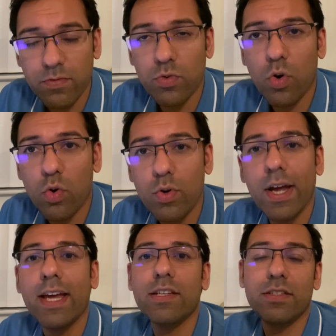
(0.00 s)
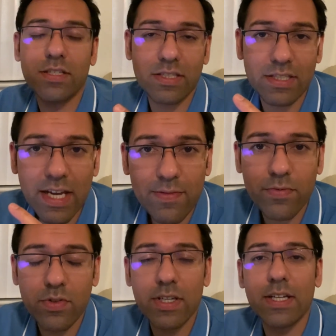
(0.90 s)
role in
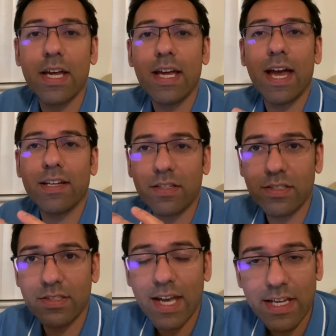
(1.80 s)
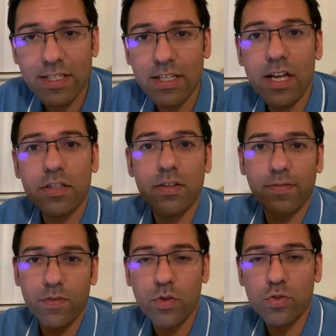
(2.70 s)
deciphering and deciding the
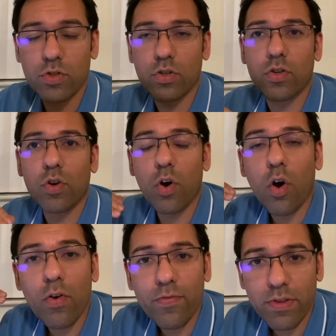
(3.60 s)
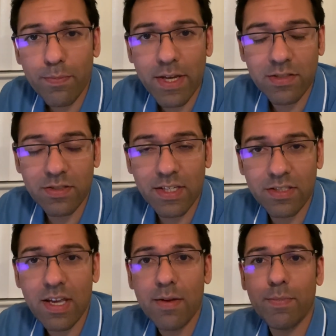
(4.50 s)
future of the business
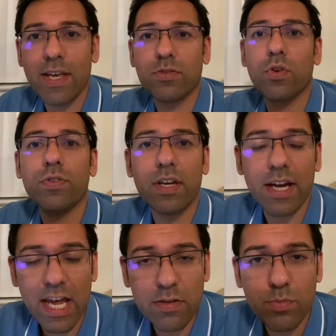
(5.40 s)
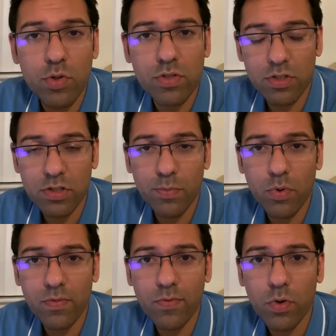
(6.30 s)
based on their inputs into the
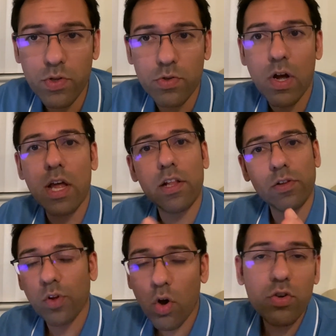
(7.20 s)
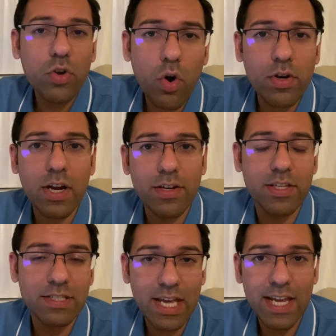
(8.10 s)
portfolio. Long gone are the
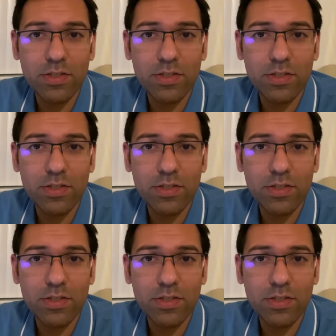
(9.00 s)
days